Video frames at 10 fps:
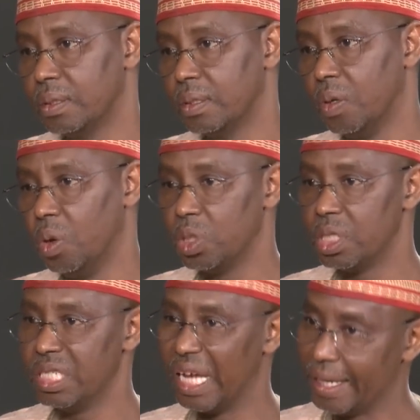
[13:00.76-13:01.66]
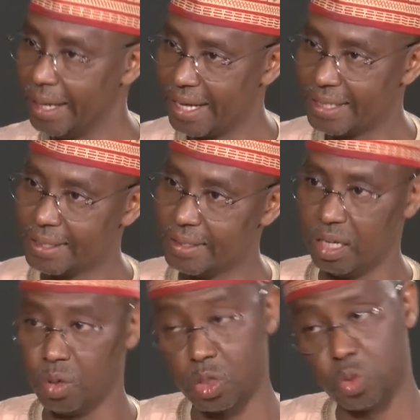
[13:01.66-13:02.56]
or neglect
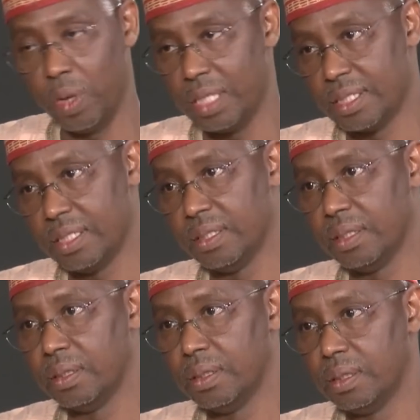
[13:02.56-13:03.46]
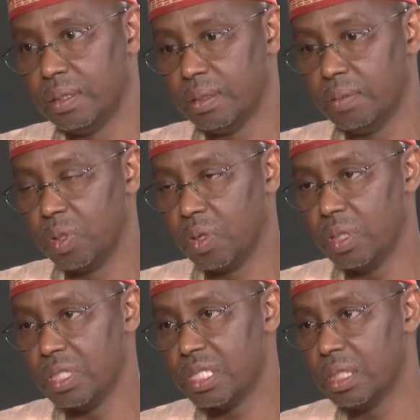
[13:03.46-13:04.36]
the Northwest
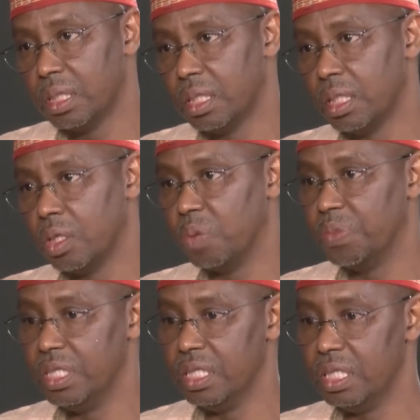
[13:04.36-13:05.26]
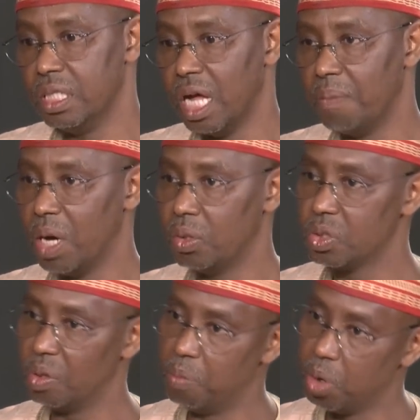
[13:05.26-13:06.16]
because of the
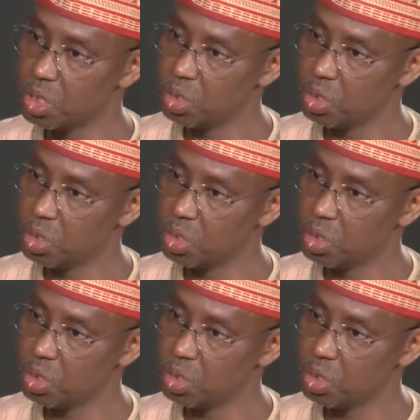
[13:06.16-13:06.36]
amount of vote